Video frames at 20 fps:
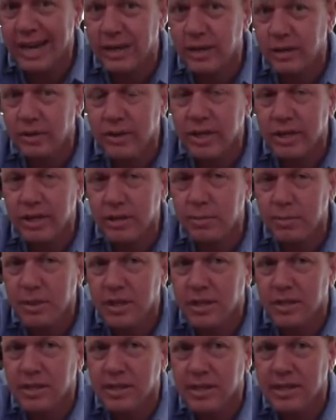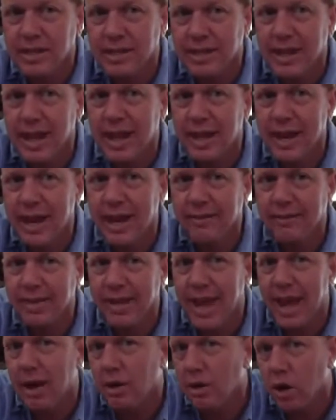not do this because it did not
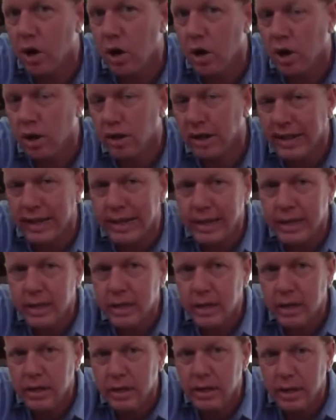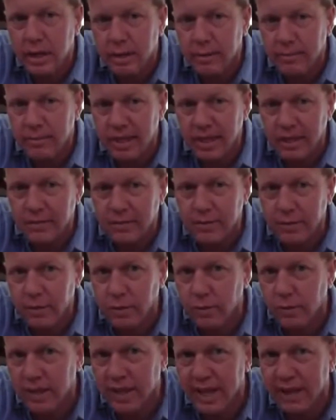have the alcohol in it. Um, this
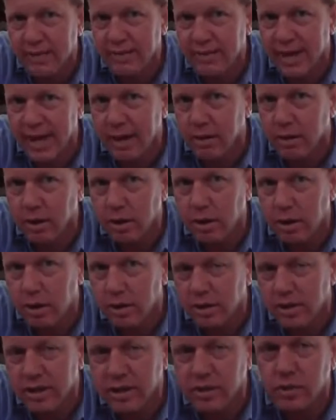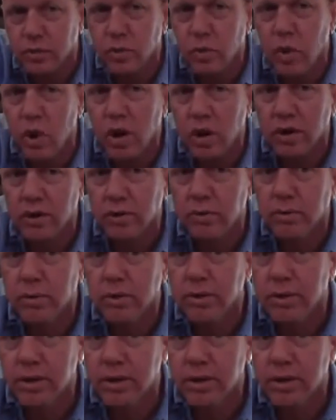fuel would have an alcohol. It is a water